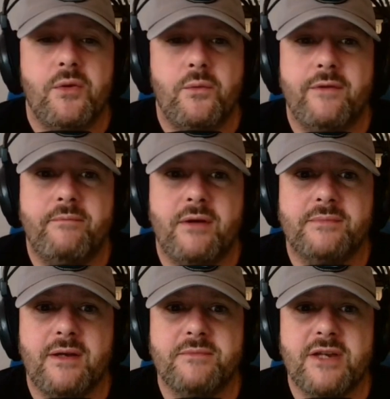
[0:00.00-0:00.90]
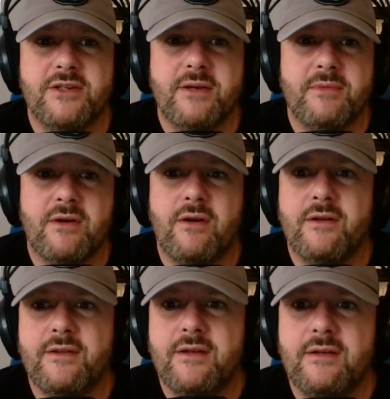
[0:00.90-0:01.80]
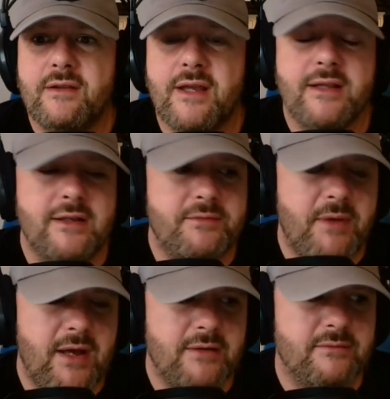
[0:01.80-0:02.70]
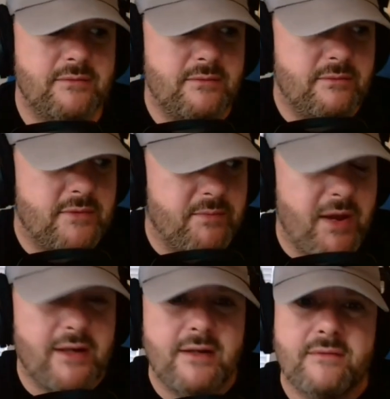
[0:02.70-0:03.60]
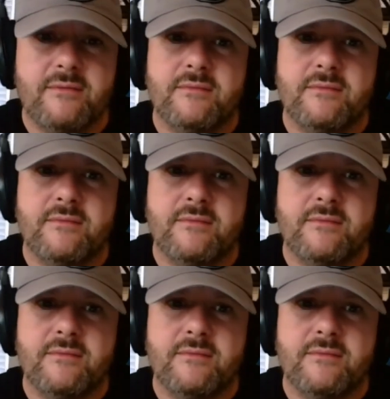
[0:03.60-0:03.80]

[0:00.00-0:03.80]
We've pumped up JJ McCarthy, landing spot, dependent.